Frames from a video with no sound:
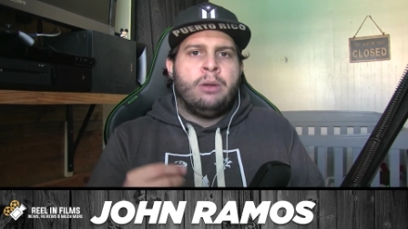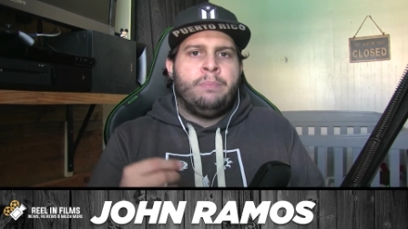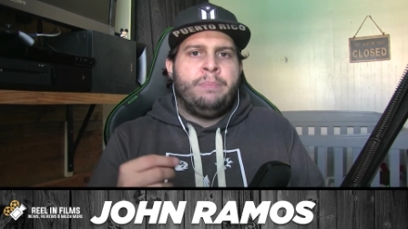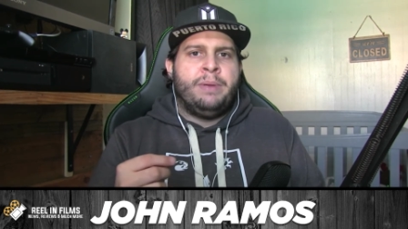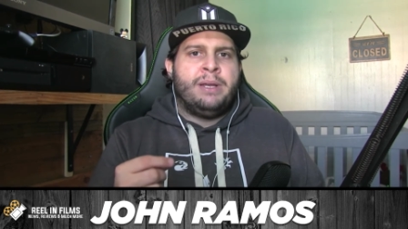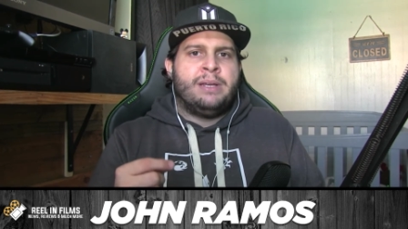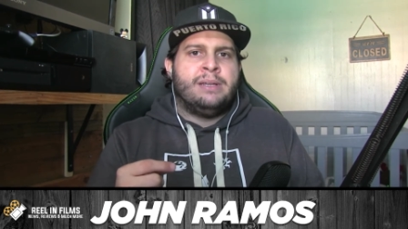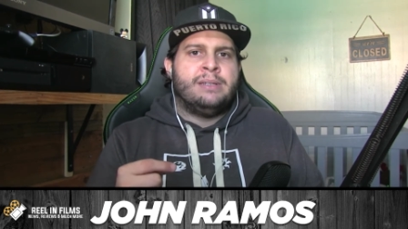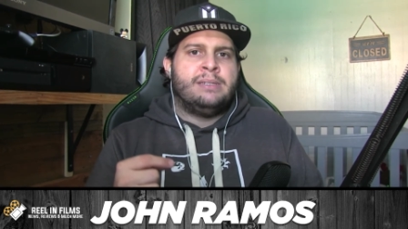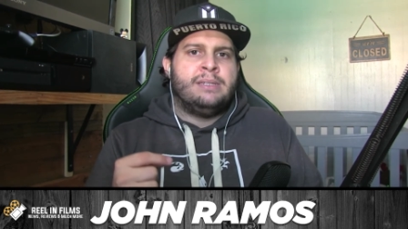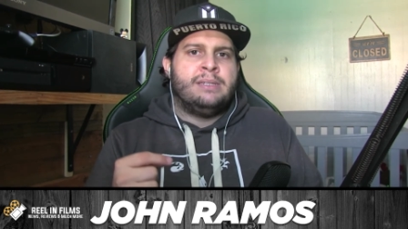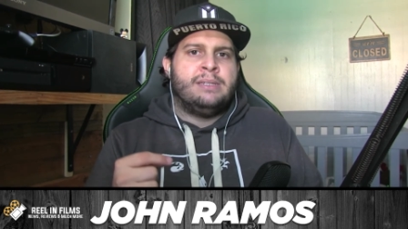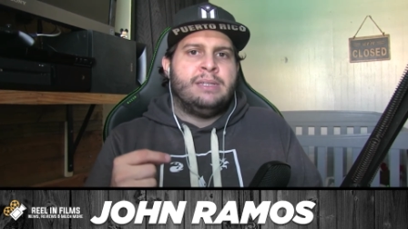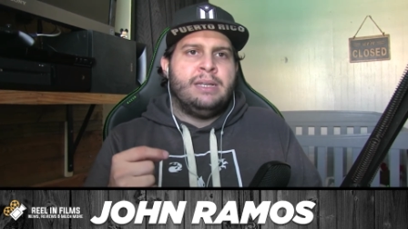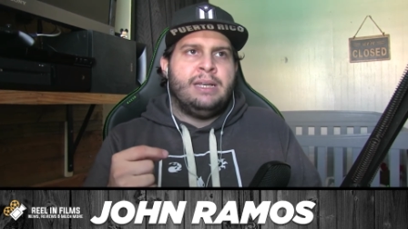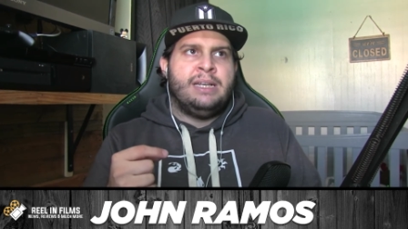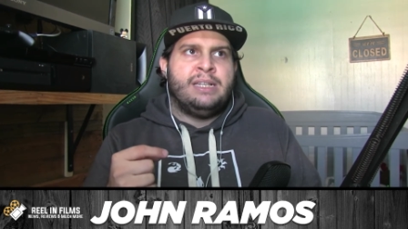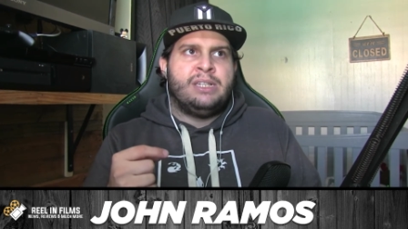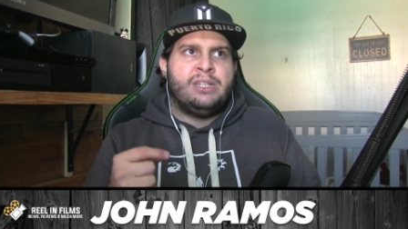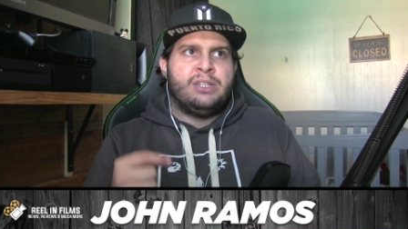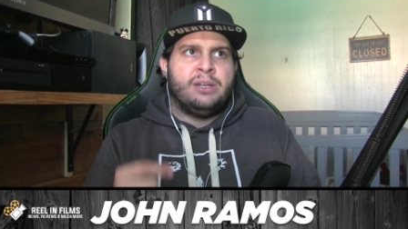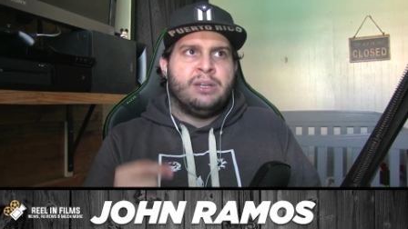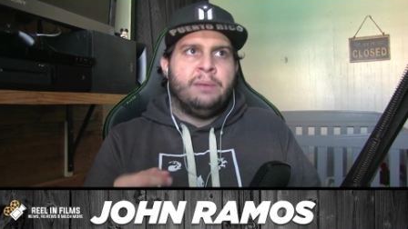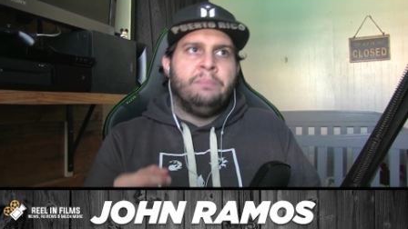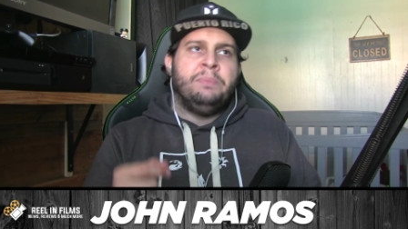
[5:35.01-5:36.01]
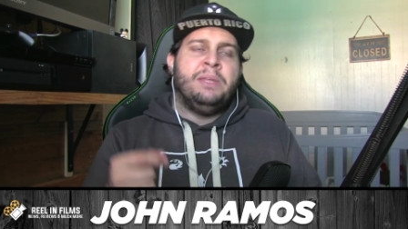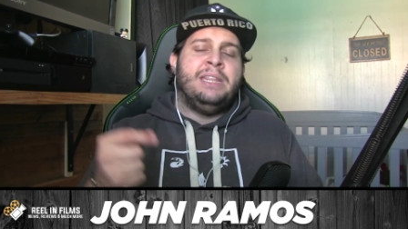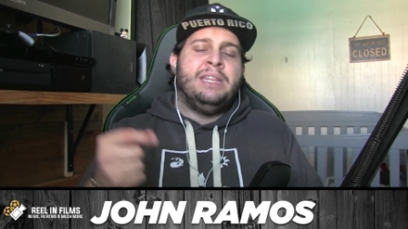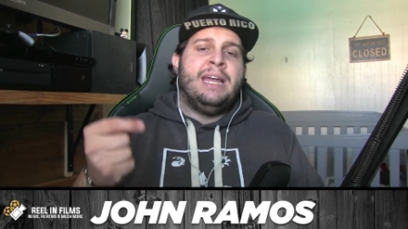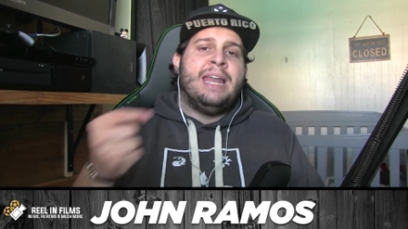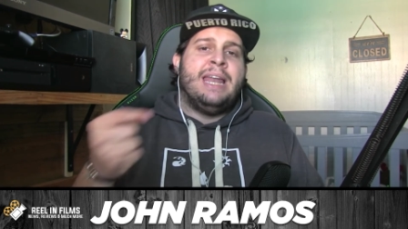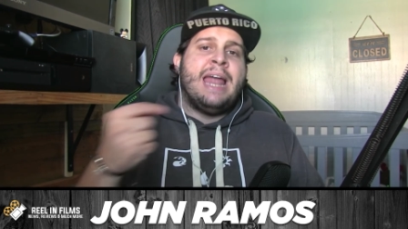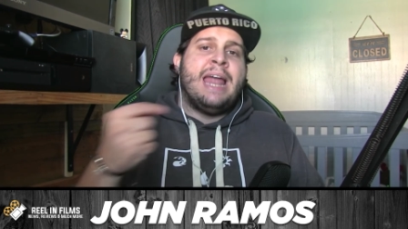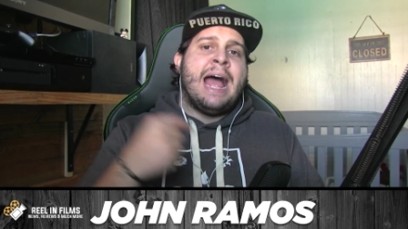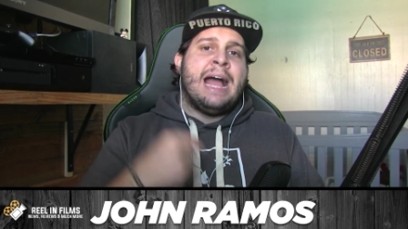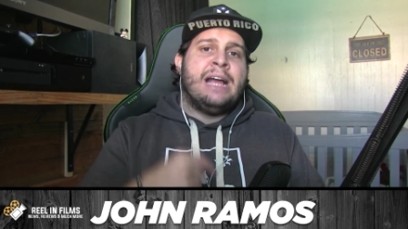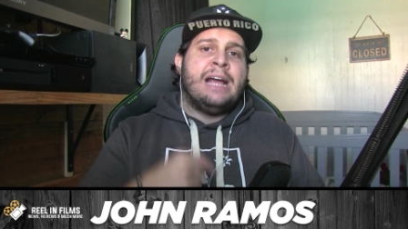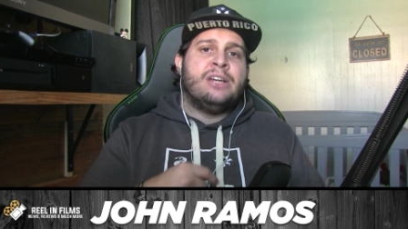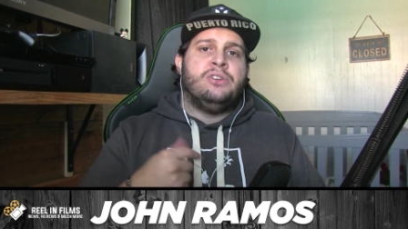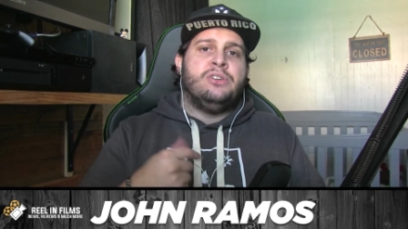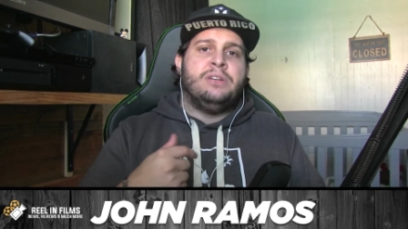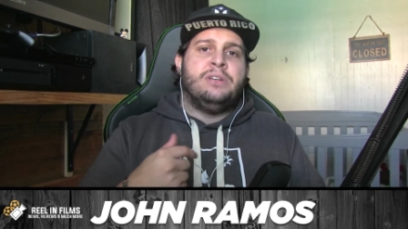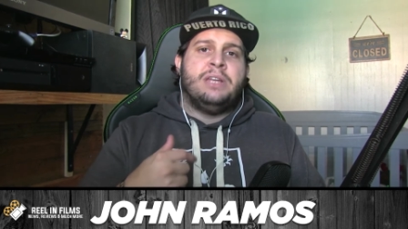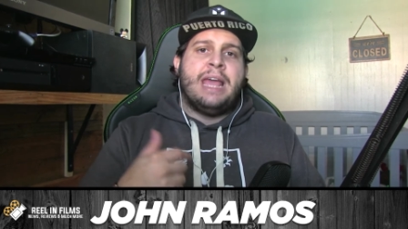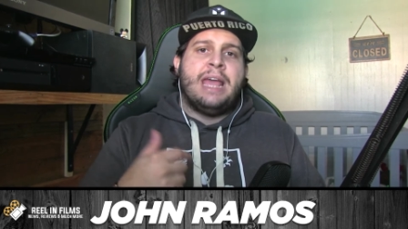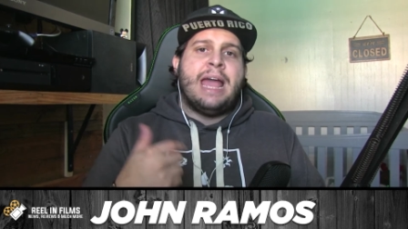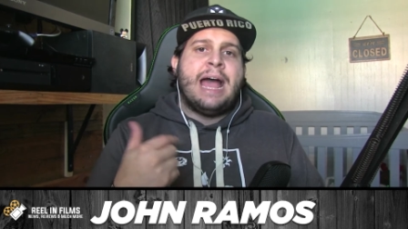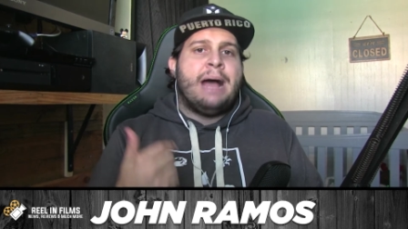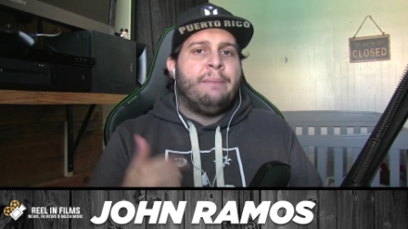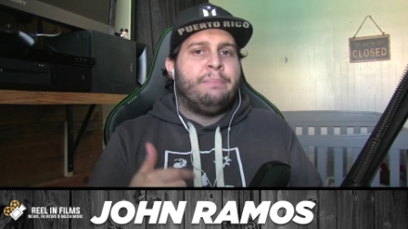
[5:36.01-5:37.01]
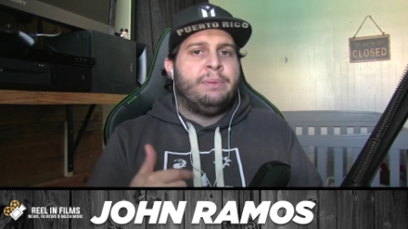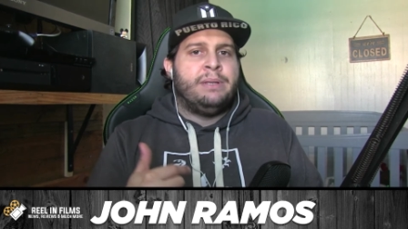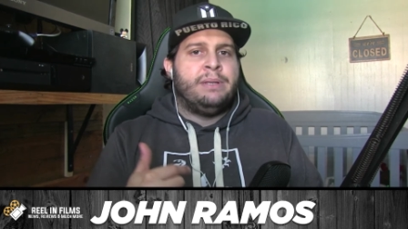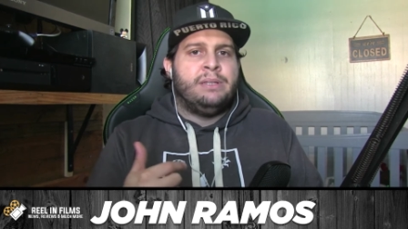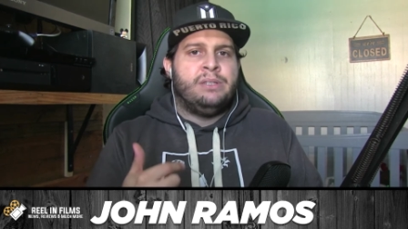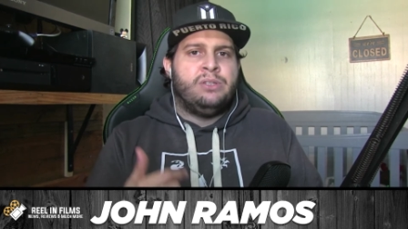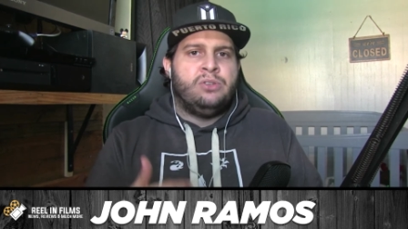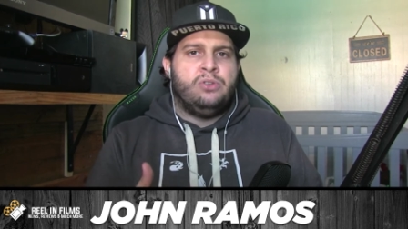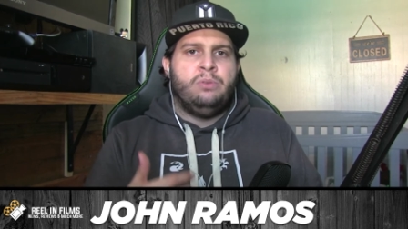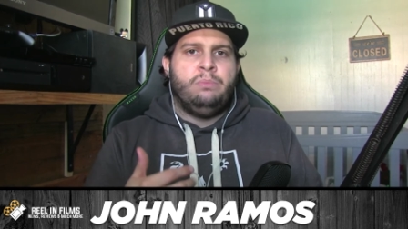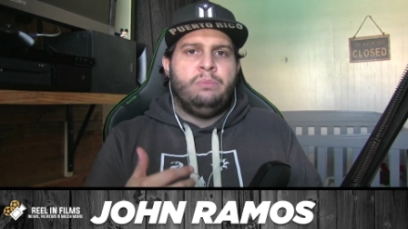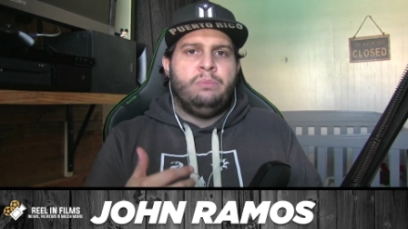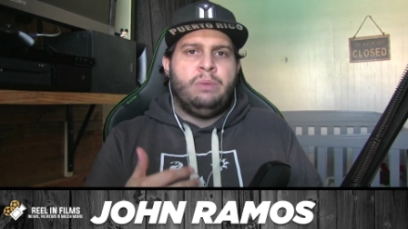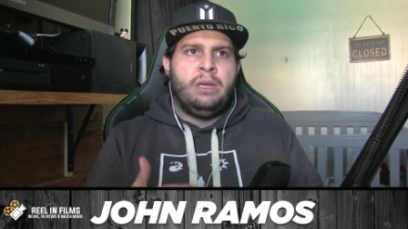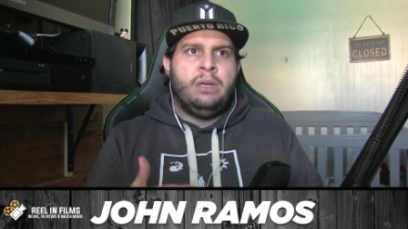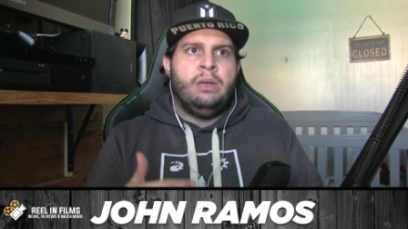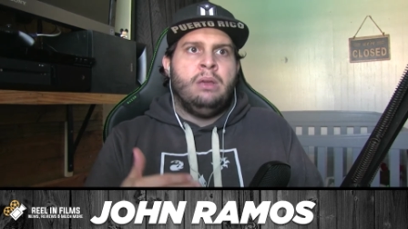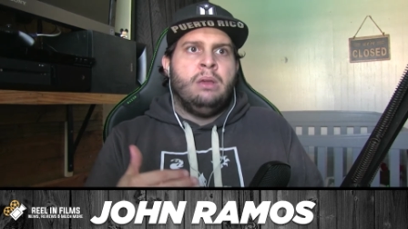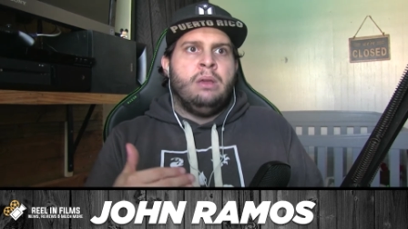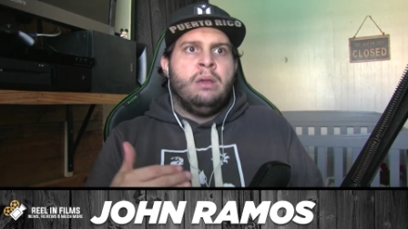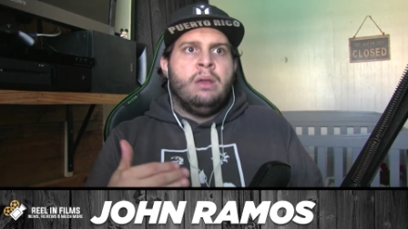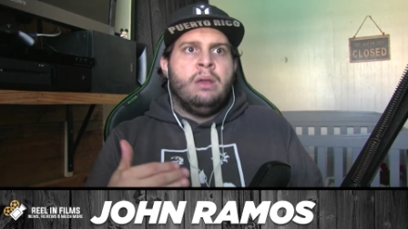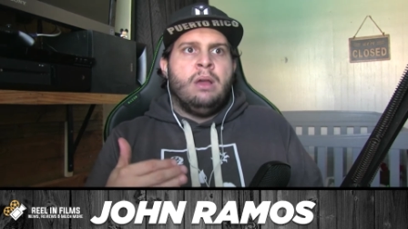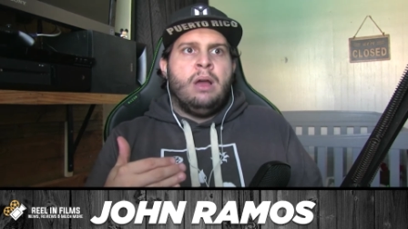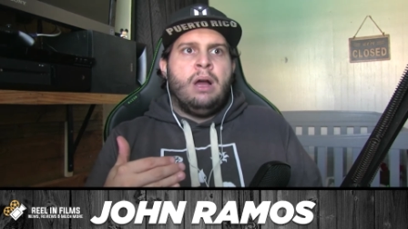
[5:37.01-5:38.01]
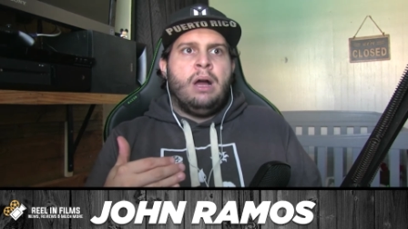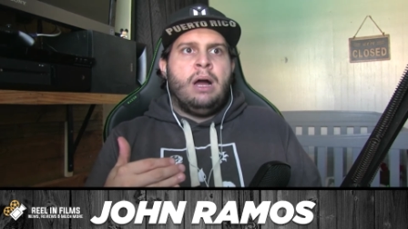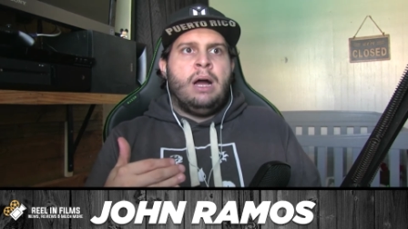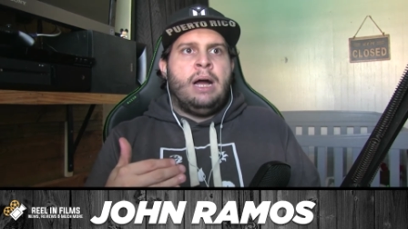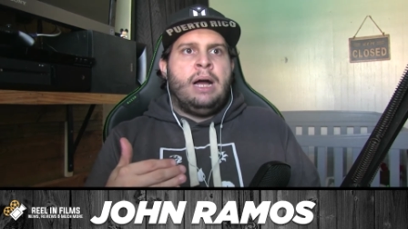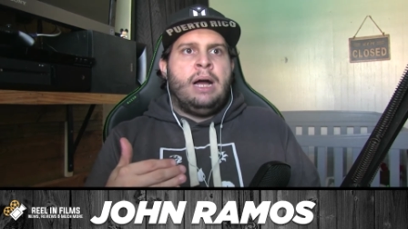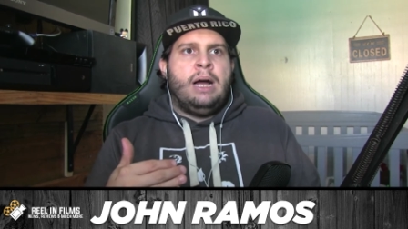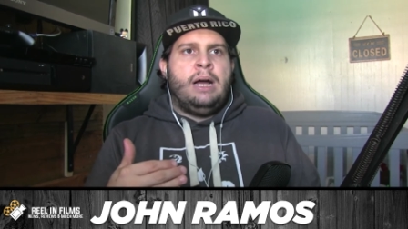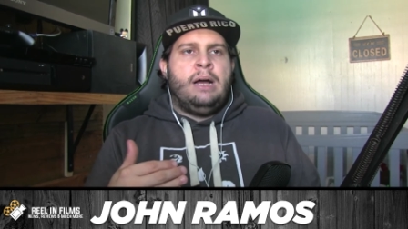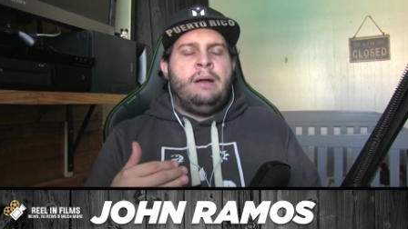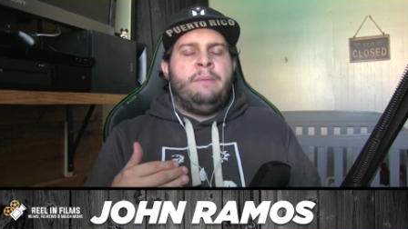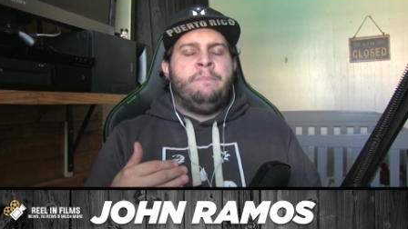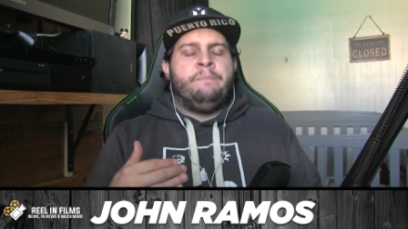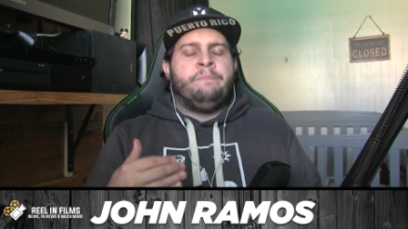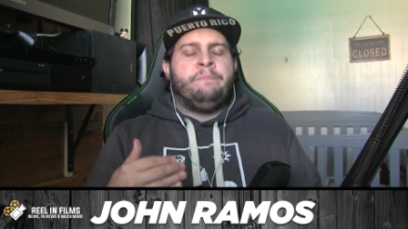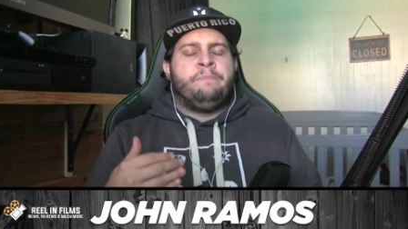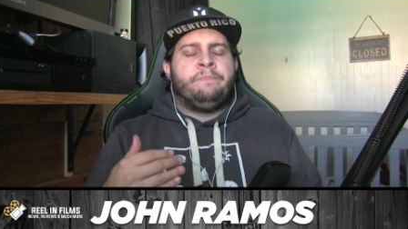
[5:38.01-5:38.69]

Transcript: because it's something that actually happened to me um,